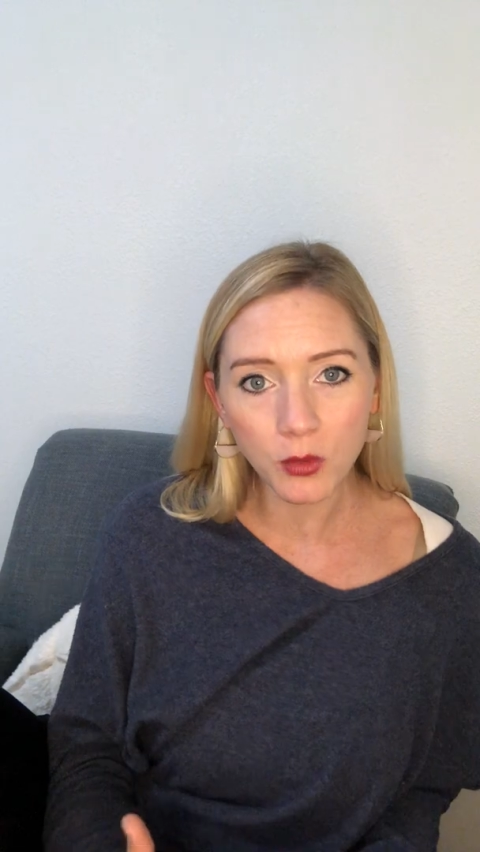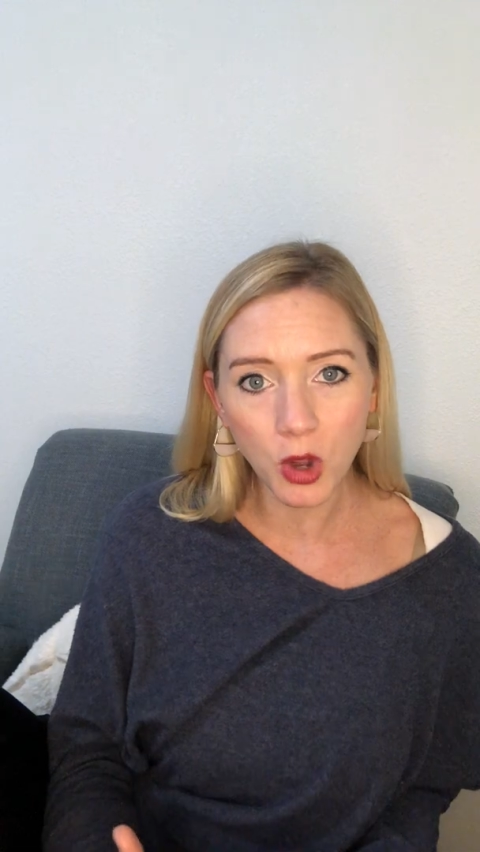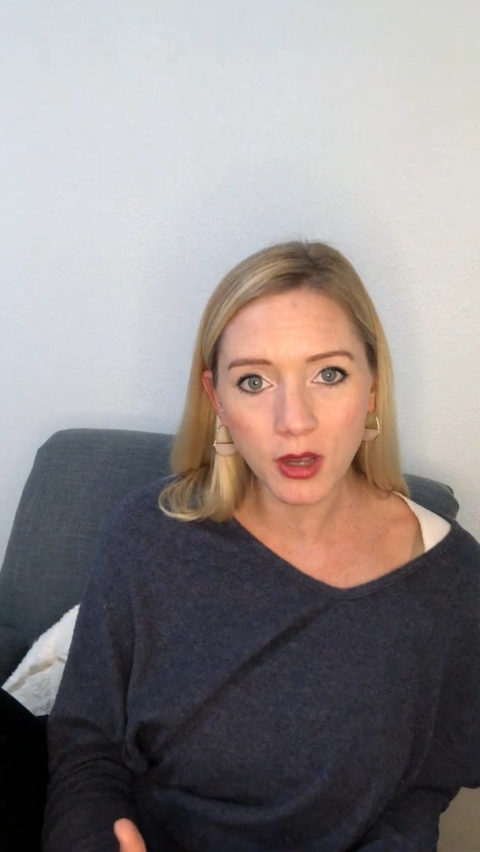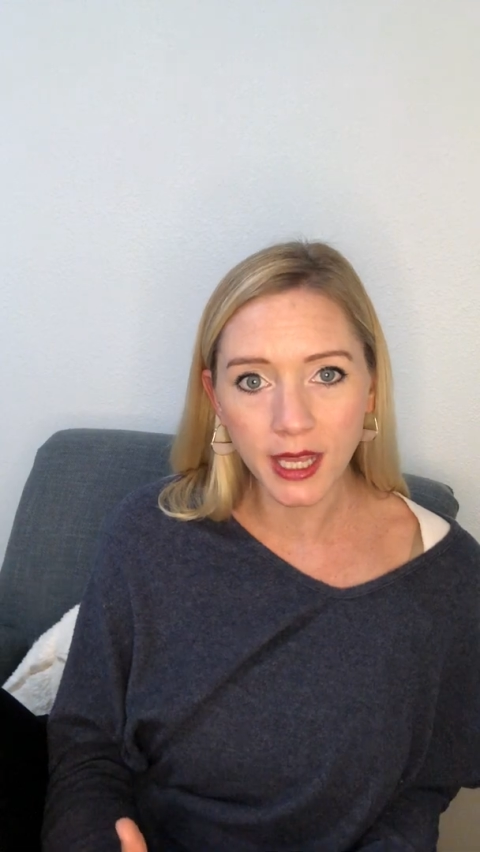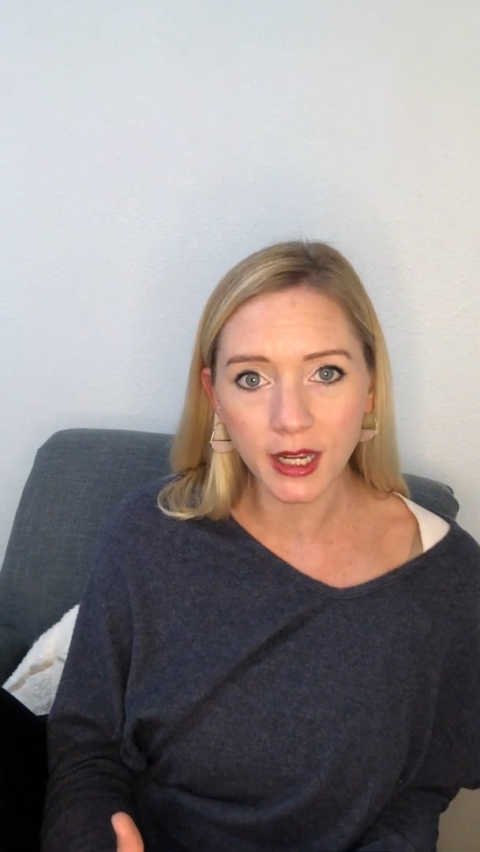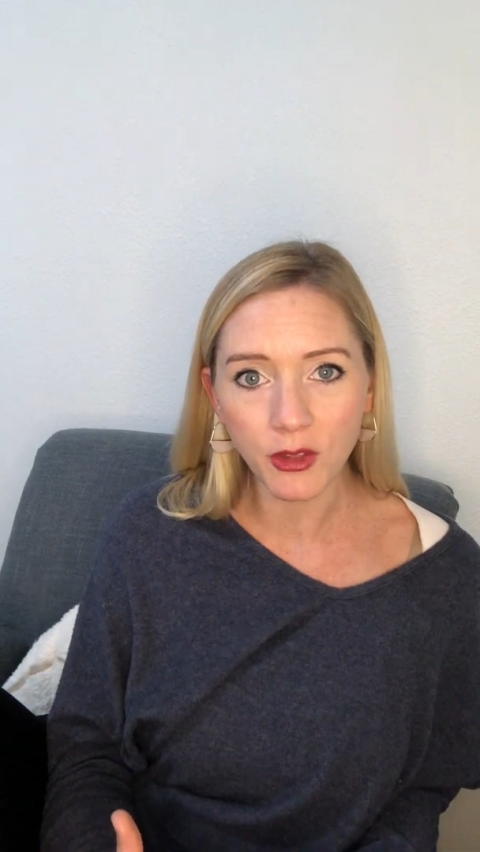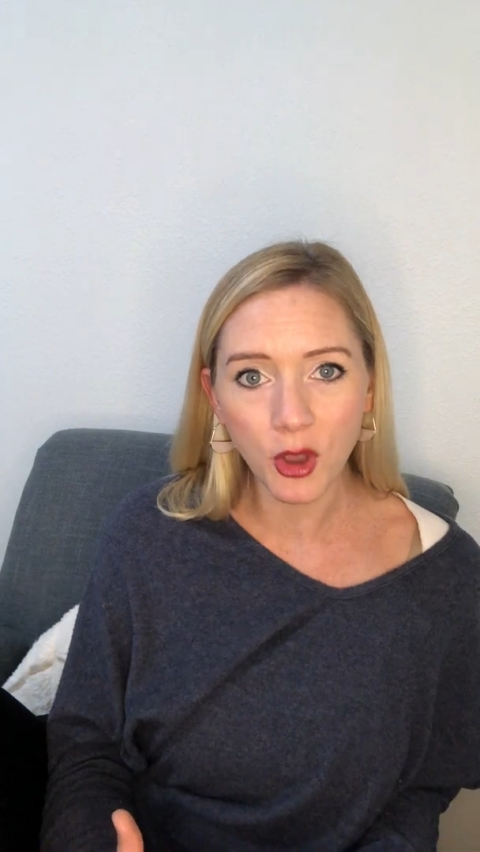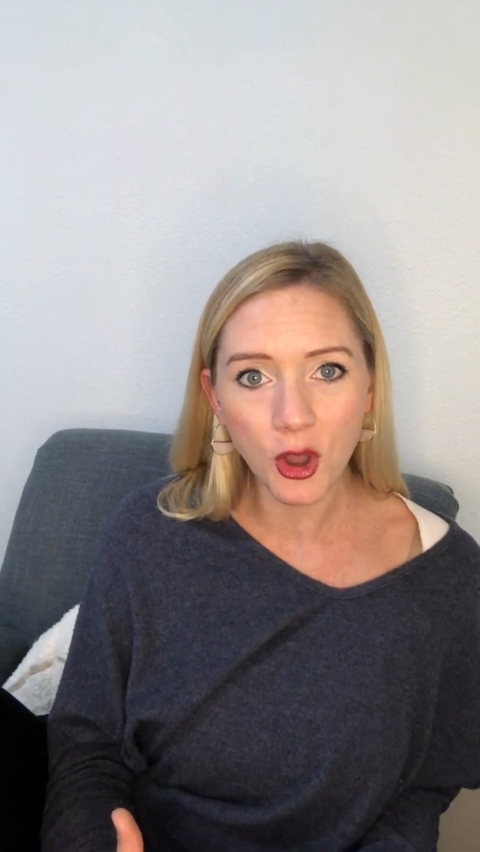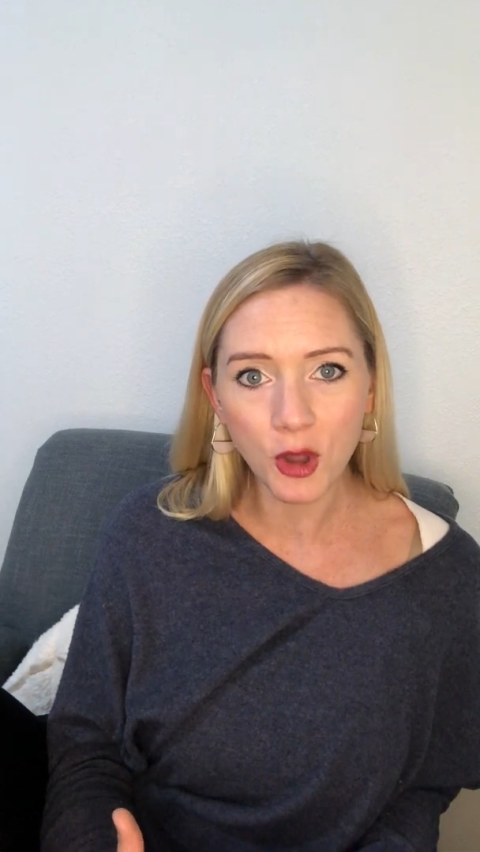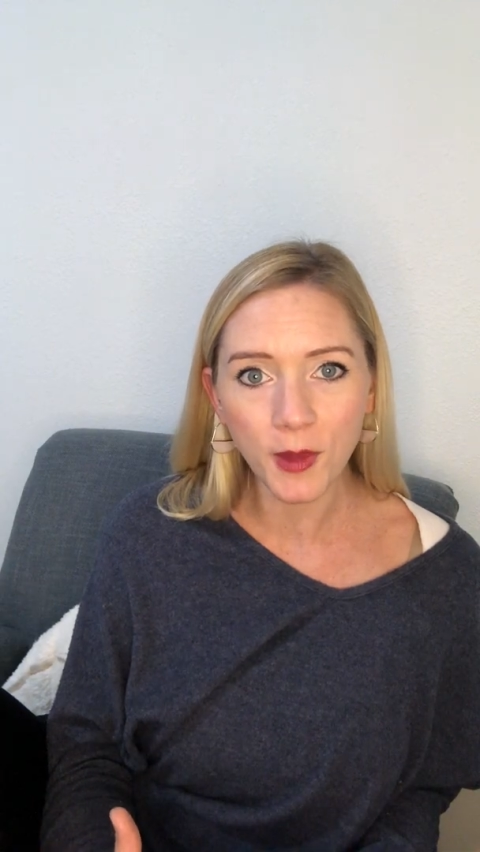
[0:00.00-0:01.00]
walking into the
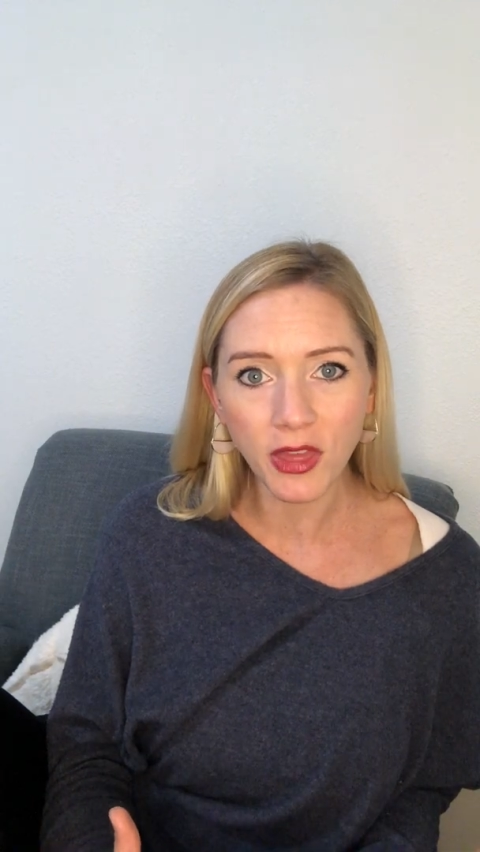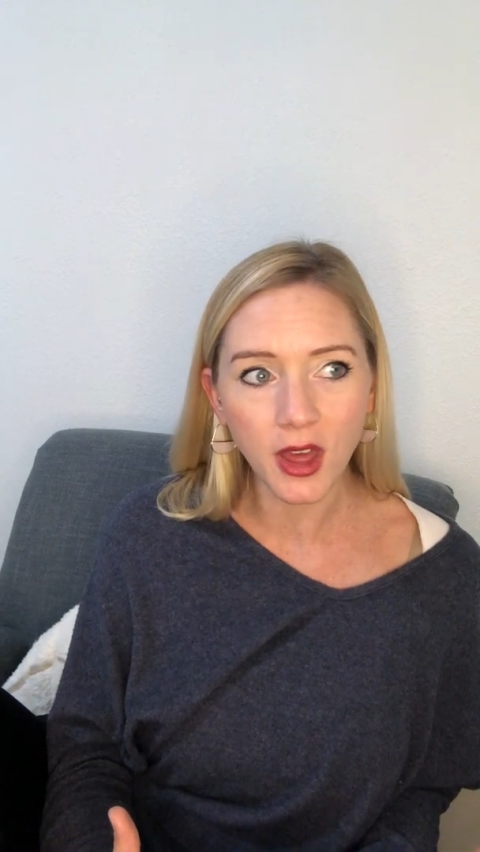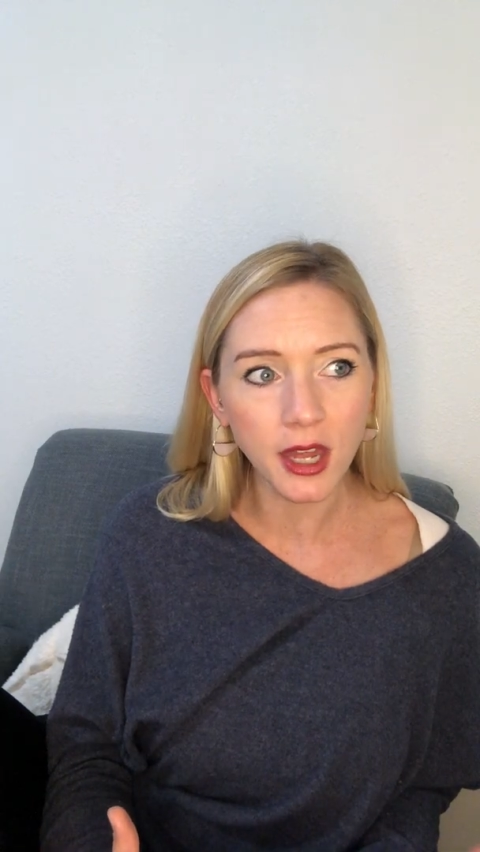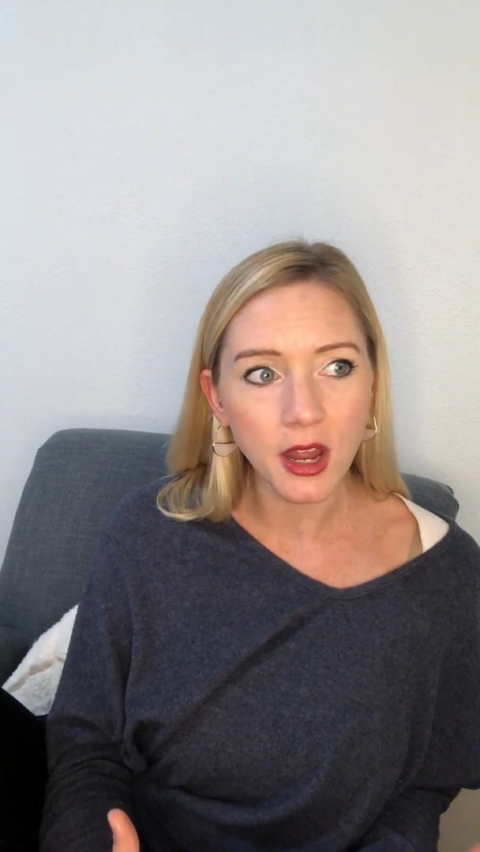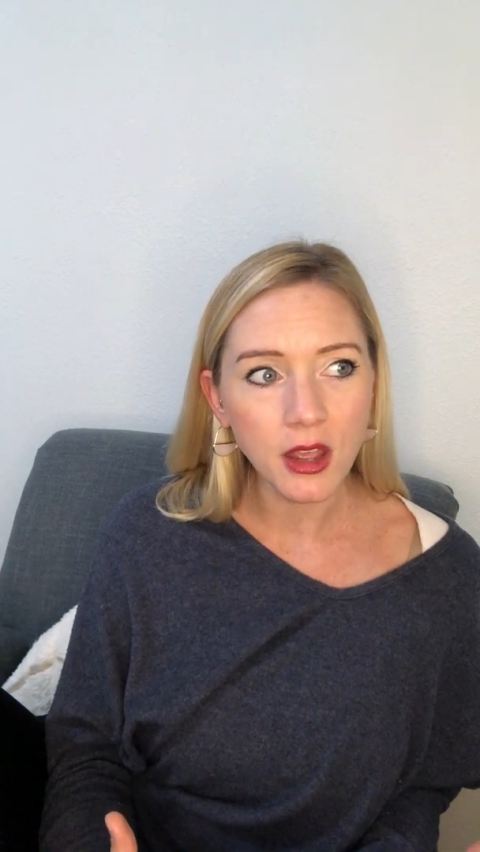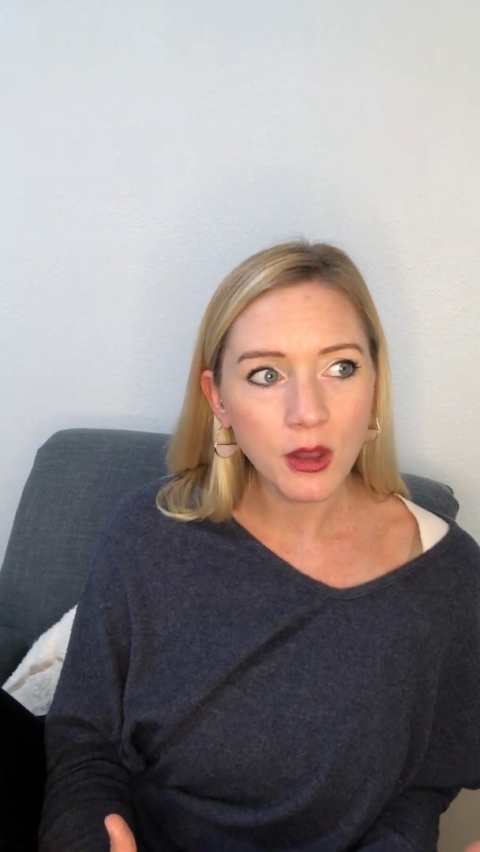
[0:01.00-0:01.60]
home, I thought,